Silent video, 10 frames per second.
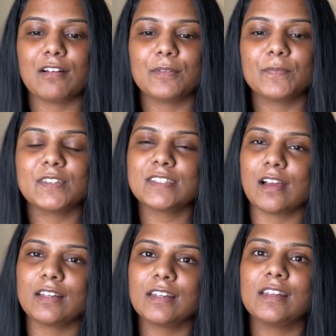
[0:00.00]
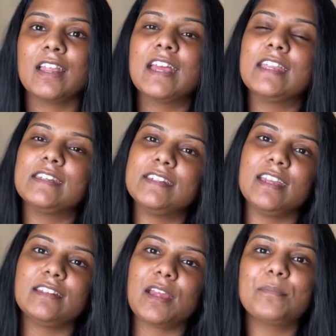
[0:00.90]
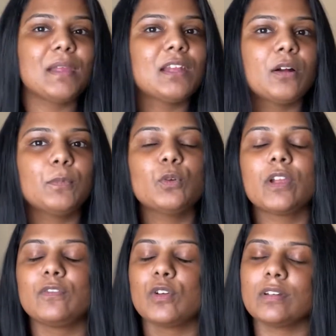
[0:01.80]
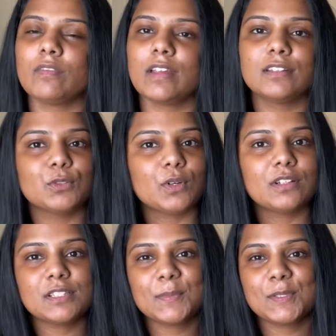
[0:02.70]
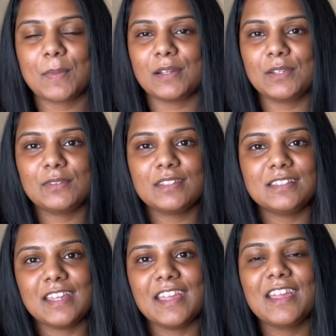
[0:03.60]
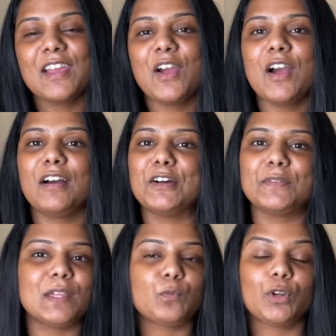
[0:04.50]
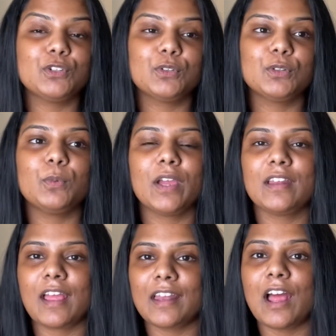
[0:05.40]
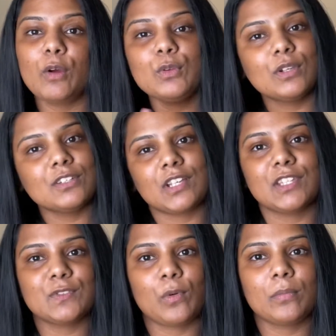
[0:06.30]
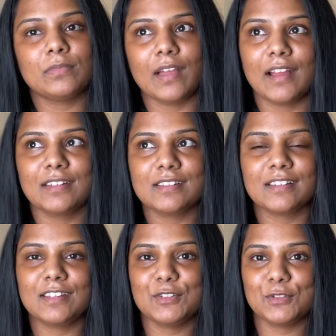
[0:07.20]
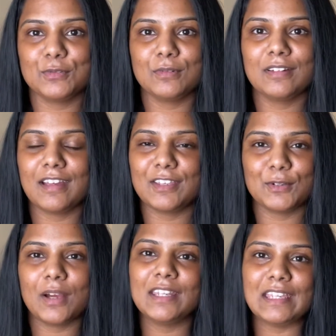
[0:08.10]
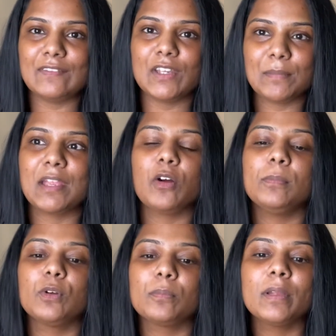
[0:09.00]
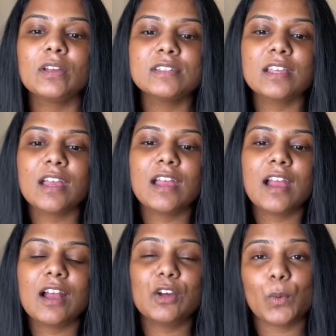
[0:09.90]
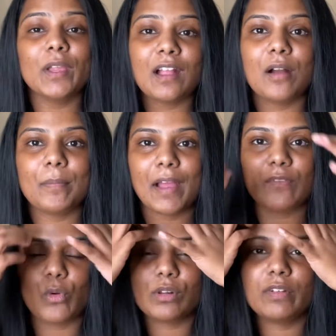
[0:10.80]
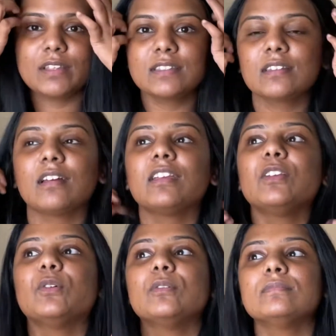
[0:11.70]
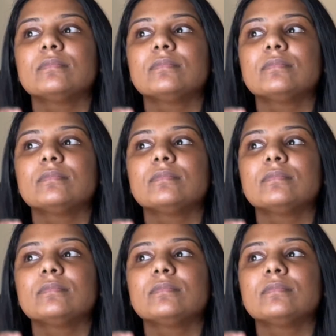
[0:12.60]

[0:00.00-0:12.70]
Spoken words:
subtle daytime makeup look. If you're invited to a Christmas party in the day, then what you could wear and how you can transform that into, you know, an evening makeup look. Because growing up, I've always, you know,